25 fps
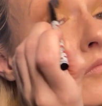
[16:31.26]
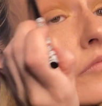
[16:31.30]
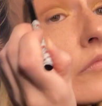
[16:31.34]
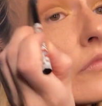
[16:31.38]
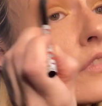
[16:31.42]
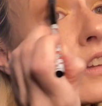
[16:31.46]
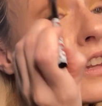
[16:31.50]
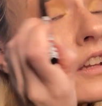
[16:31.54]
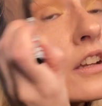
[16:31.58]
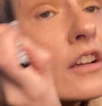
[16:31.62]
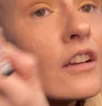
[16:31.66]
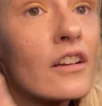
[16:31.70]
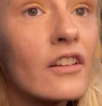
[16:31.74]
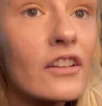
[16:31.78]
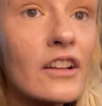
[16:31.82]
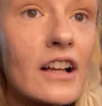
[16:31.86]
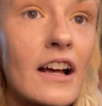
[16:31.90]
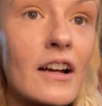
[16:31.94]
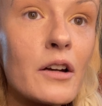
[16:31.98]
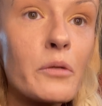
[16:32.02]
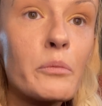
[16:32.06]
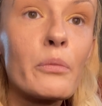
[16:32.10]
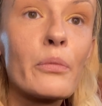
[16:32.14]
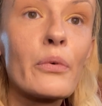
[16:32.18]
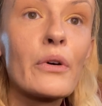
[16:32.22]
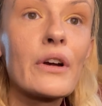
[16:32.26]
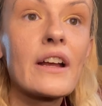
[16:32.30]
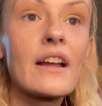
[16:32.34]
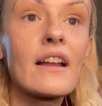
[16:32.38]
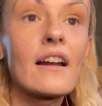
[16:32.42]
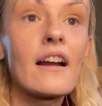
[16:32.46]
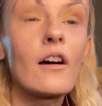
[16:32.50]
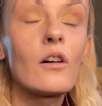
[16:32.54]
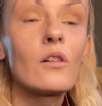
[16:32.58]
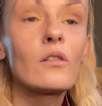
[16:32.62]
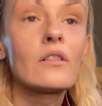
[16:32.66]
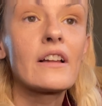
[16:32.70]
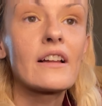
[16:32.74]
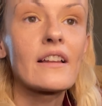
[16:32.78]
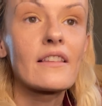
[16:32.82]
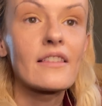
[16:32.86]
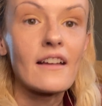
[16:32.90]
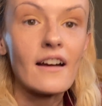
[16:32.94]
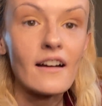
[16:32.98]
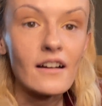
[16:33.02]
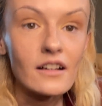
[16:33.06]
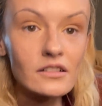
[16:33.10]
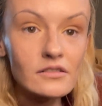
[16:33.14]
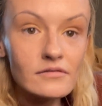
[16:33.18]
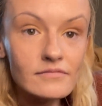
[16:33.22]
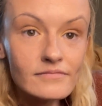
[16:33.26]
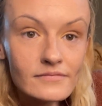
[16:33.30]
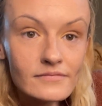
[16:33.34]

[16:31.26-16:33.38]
And you just kind of bring it out like that.